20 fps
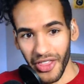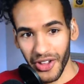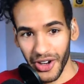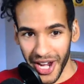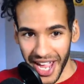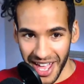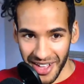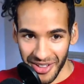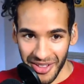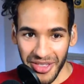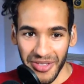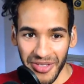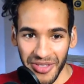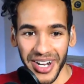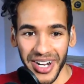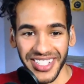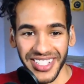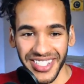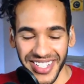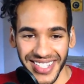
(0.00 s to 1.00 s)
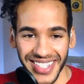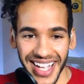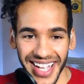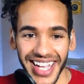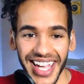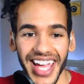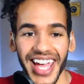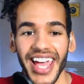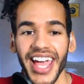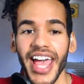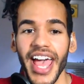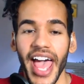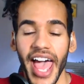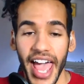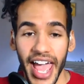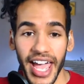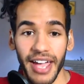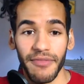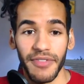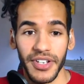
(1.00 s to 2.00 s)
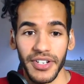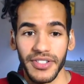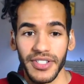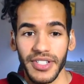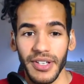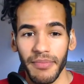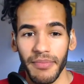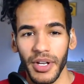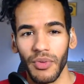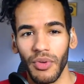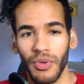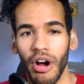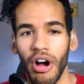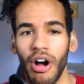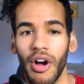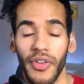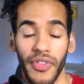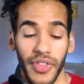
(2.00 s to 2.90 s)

health, where it's just like, hey, if there's something wrong,